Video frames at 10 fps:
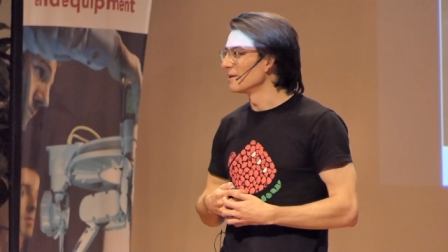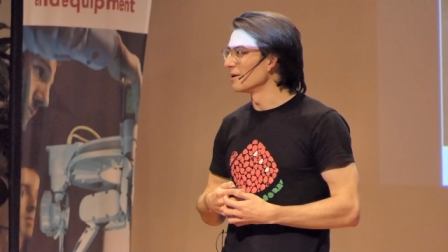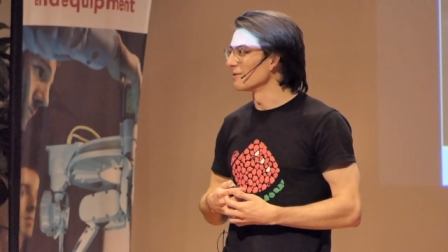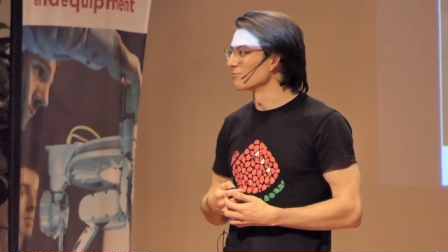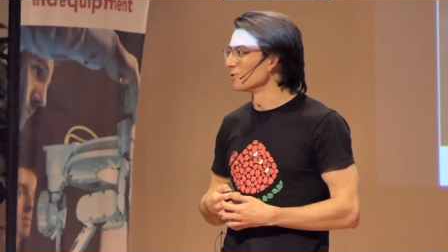
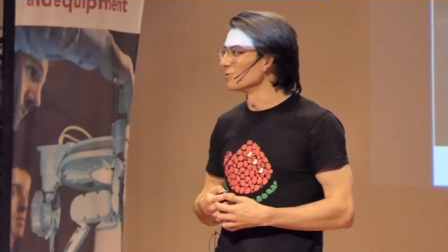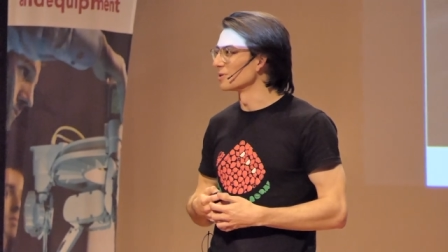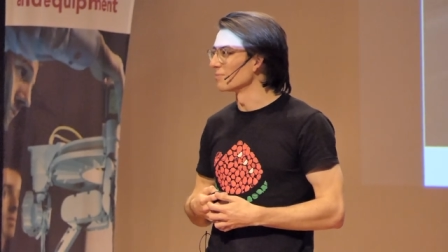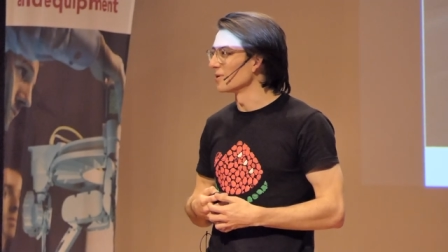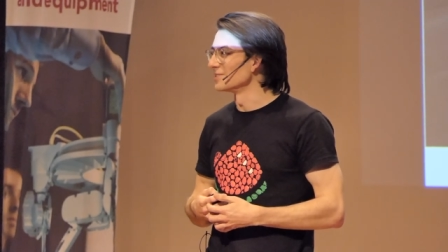uh, roll
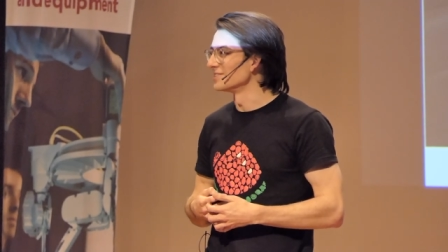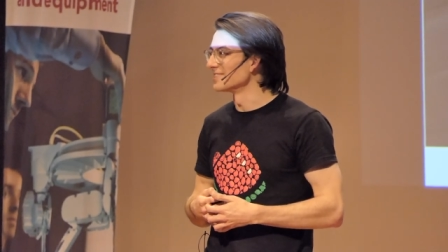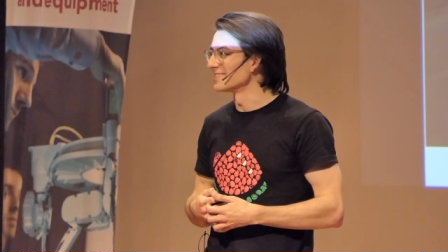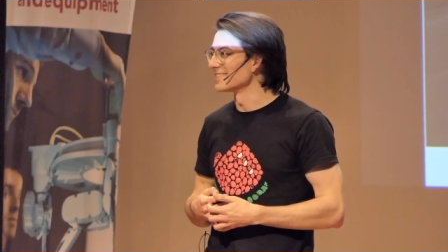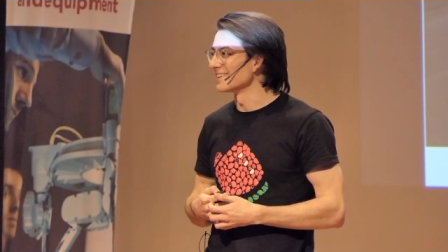with the
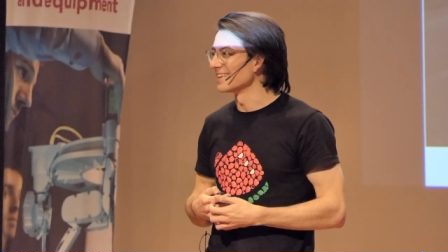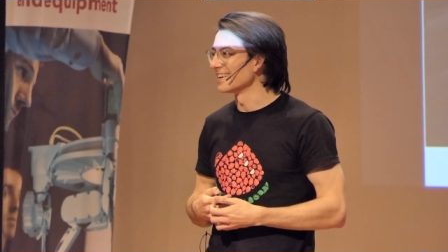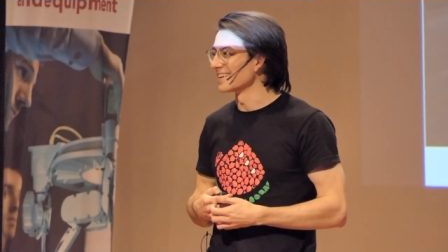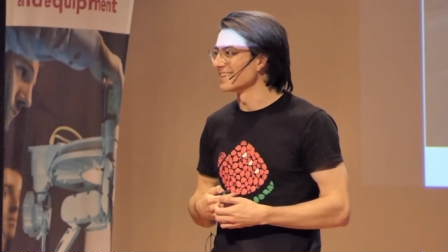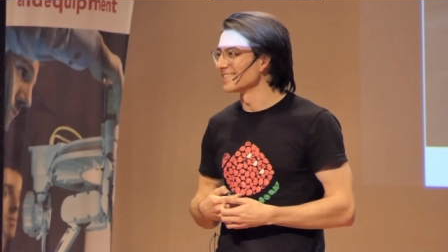punches, uh,
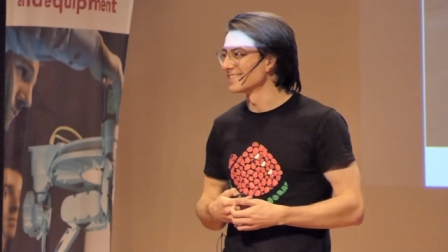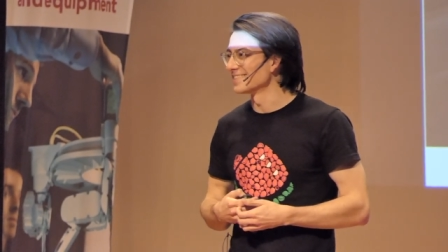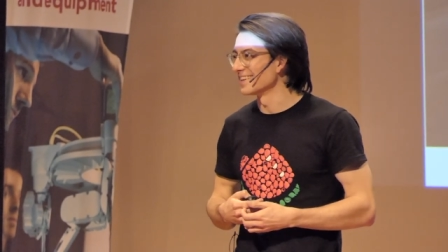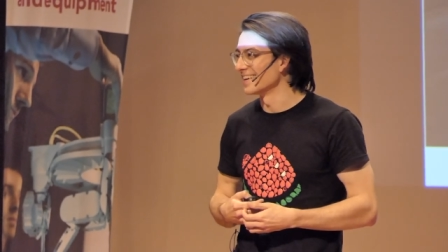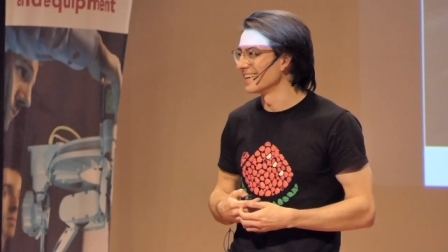I
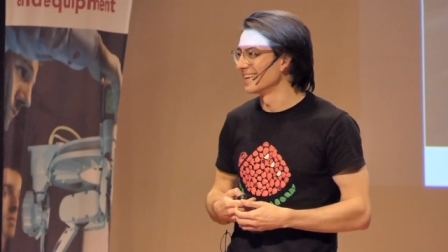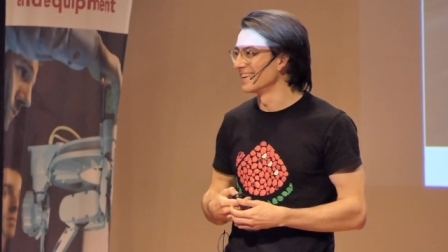guess. Yeah,